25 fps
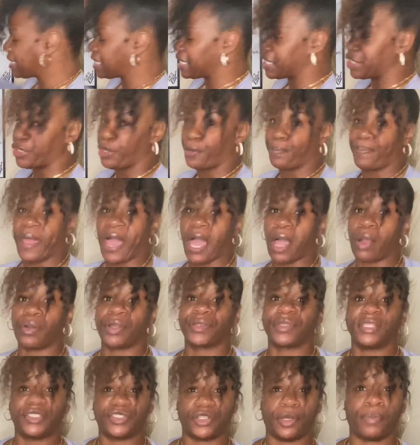in your power.
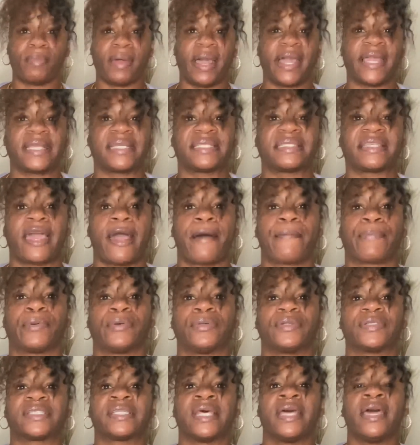These are my
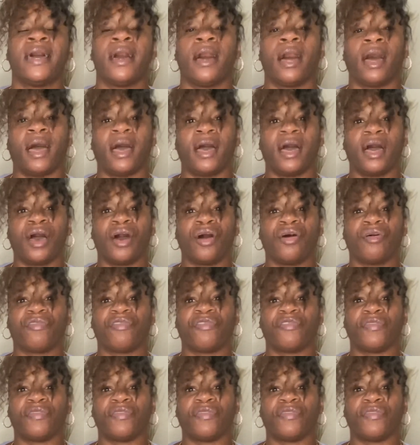examples of